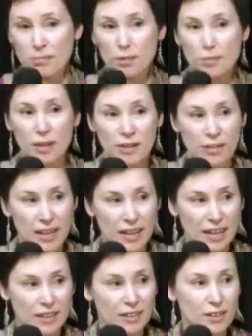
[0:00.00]
but by
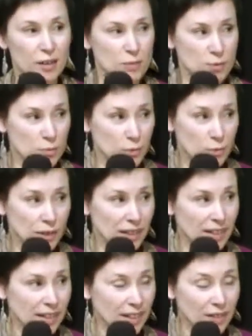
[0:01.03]
then I was
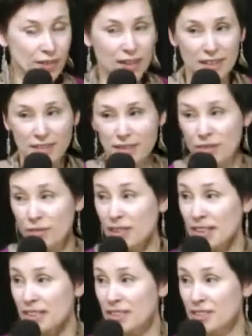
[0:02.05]
walking around the
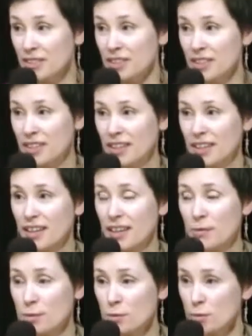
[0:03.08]
village,
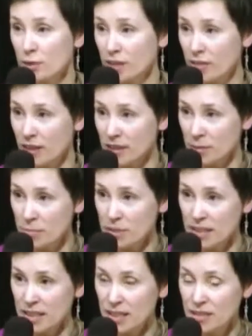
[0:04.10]
I was walking around the
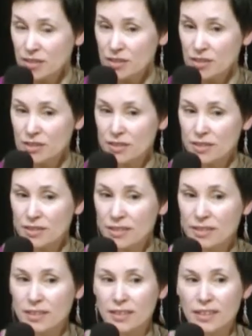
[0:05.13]
beach,
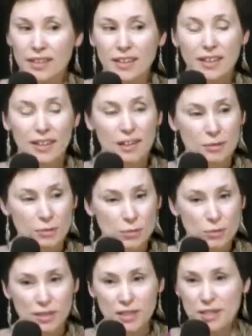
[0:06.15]
I was
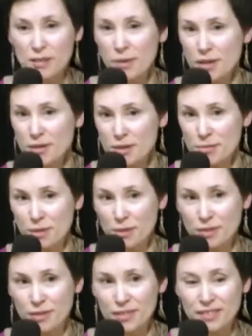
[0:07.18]
walking to the post
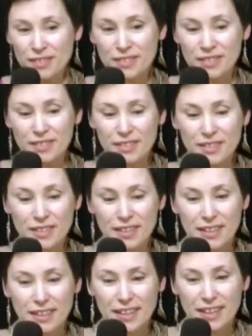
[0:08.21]
box,
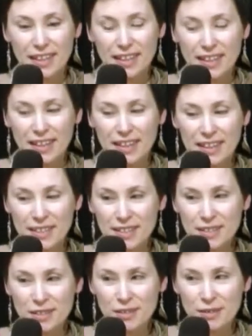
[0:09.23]
and
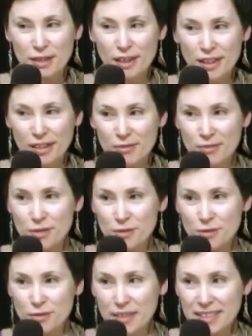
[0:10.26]
the new life was
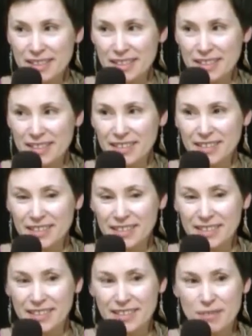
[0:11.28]
already
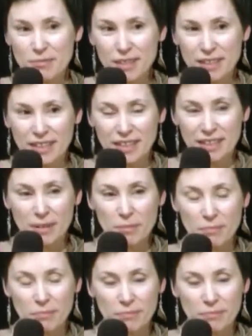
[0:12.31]
beginning.